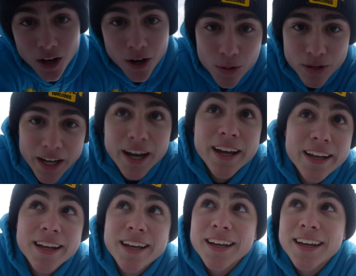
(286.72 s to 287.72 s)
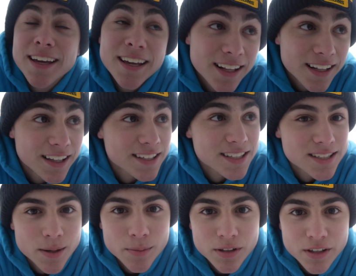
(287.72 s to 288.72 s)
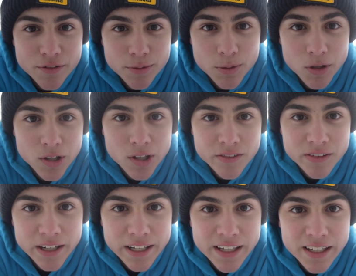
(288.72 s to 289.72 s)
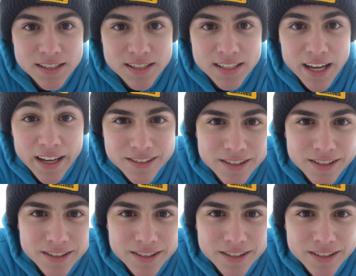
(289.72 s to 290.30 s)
Okay. This is unbelievable. Ready, set,